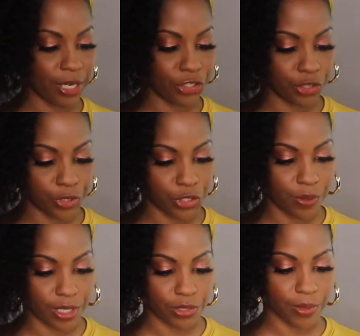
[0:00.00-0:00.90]
make sure we're
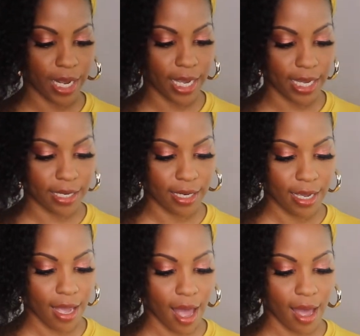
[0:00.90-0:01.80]
doing this right.
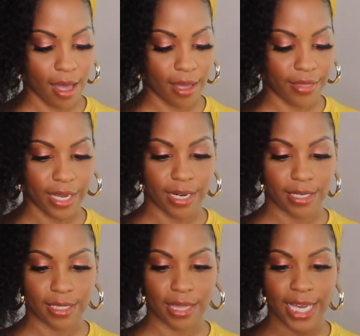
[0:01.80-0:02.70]

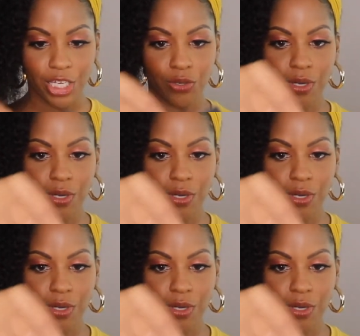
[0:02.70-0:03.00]
There's a thank you